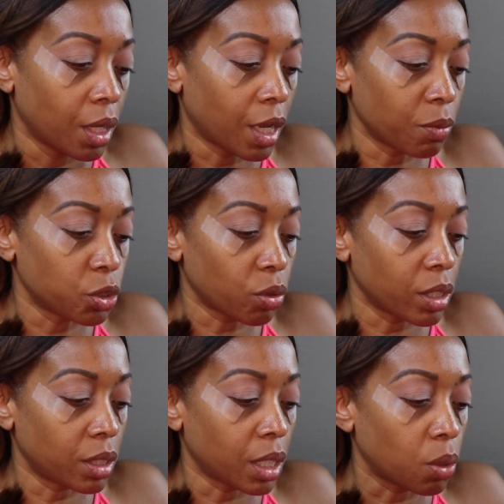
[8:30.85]
I haven't
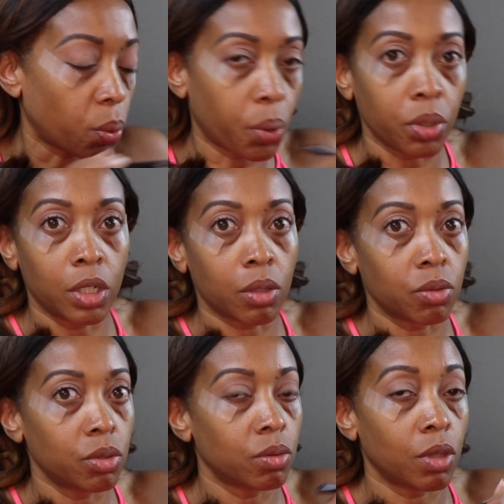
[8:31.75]
tried that
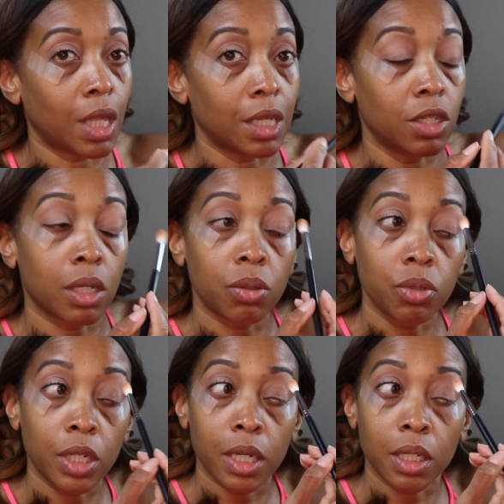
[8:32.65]
yellow
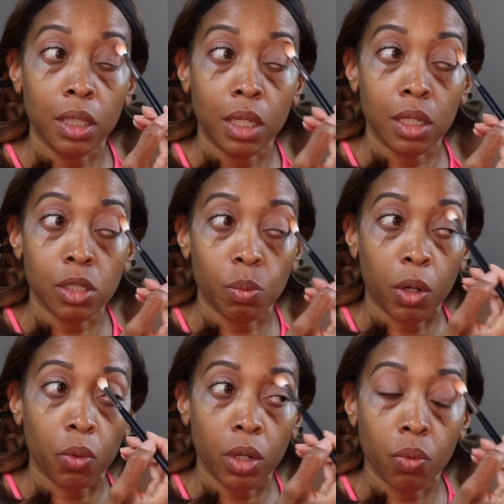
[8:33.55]
yet in the It's
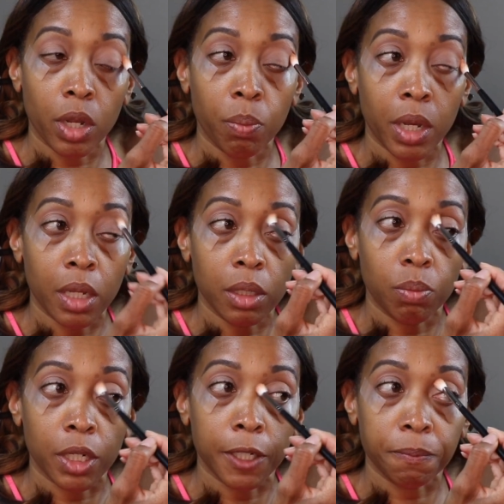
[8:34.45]
My Ray Ray
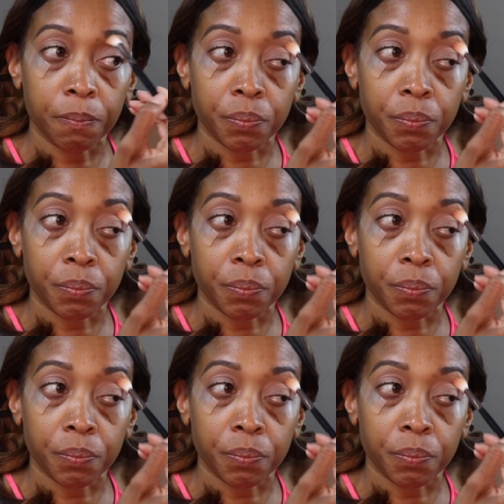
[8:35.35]
palette, but